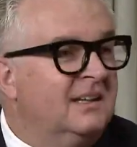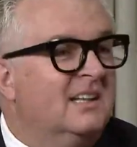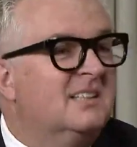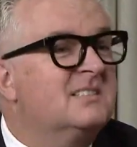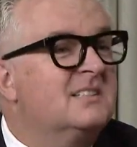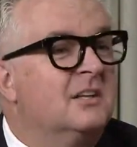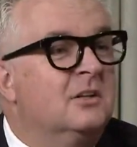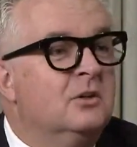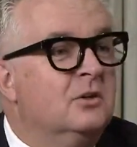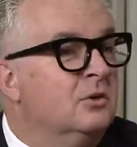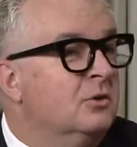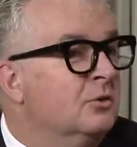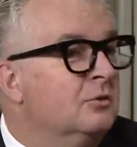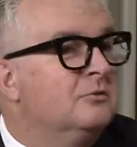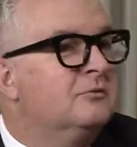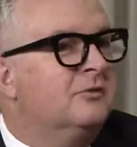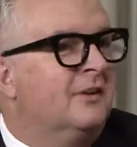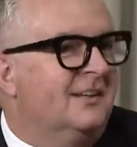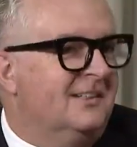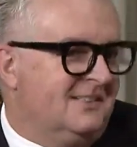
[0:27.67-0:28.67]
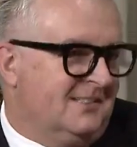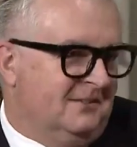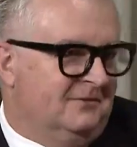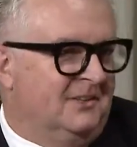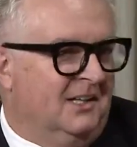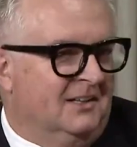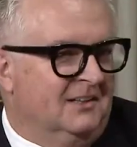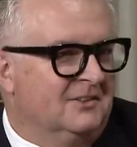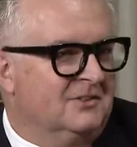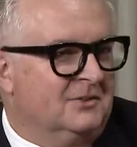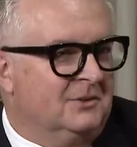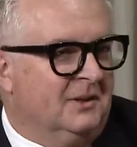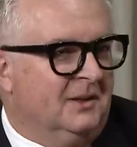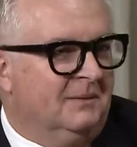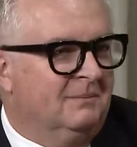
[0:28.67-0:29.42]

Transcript: it's the new face of dentistry.